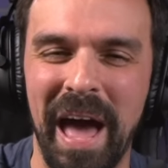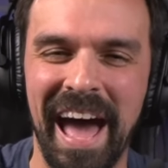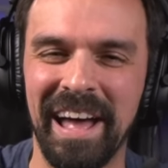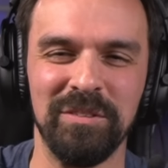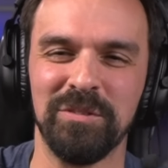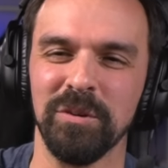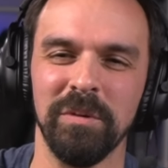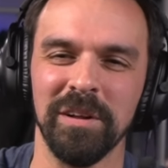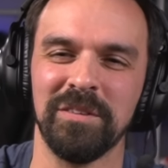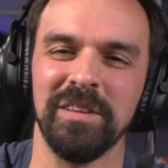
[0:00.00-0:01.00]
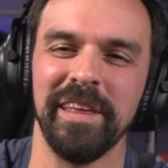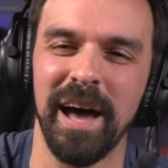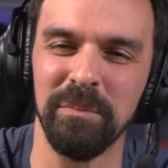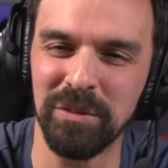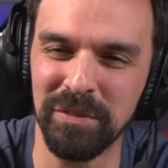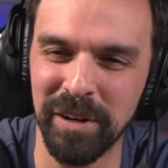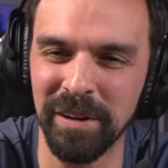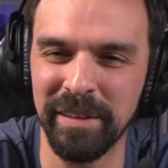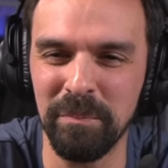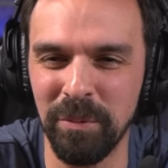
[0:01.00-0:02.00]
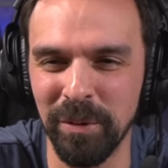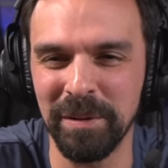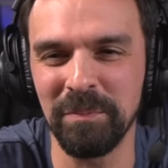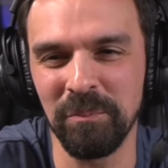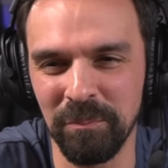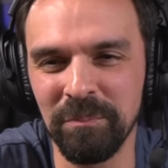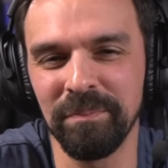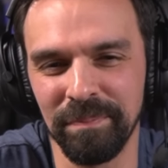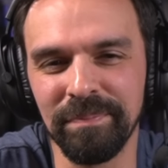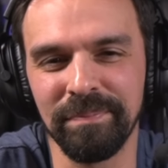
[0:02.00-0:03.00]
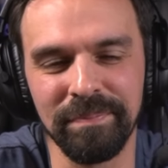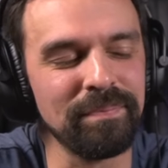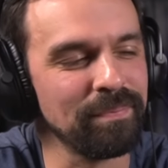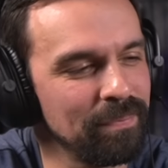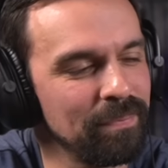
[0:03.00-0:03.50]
adds so much to the atmosphere at that point. Oh, yeah. Yeah,